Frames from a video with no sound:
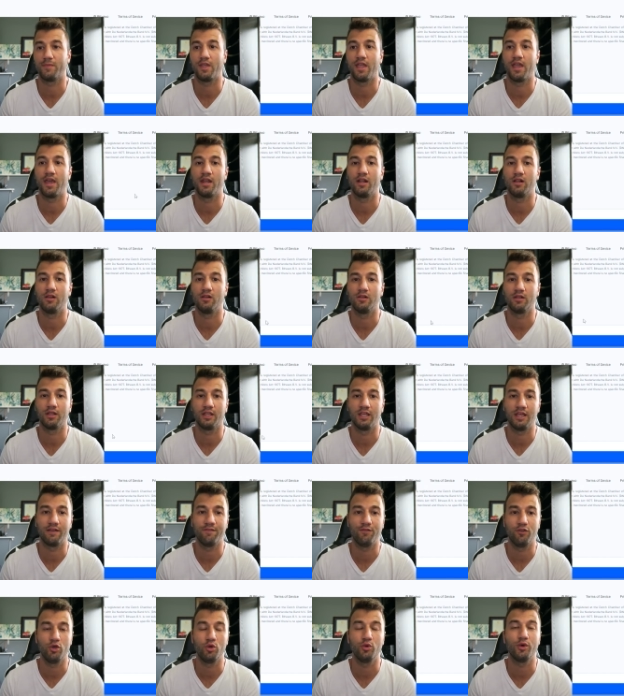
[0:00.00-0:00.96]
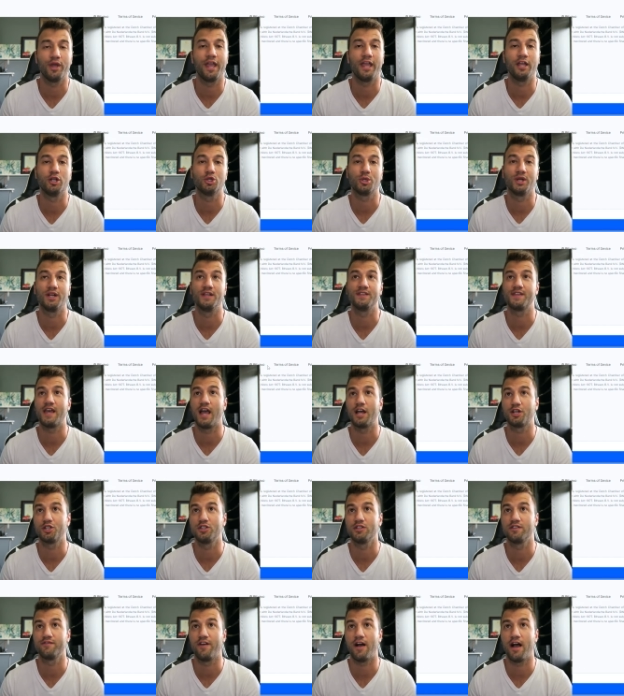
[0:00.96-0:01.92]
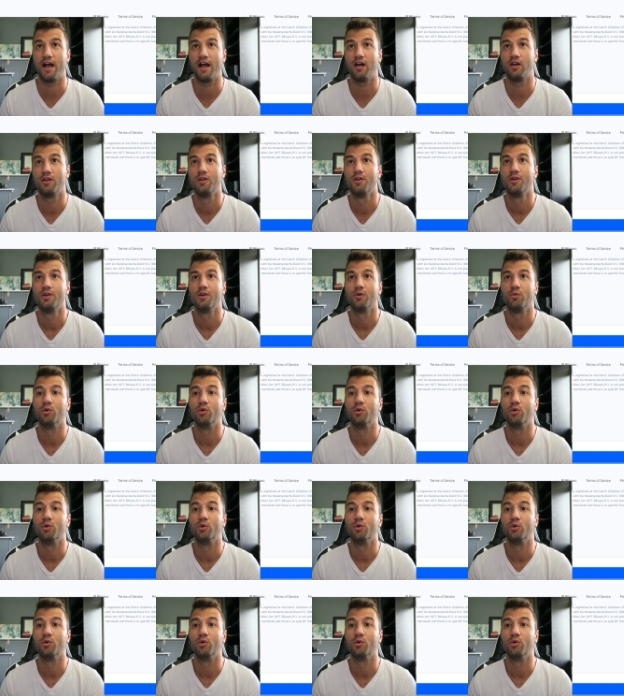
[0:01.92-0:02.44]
and it'll give you a transactions file,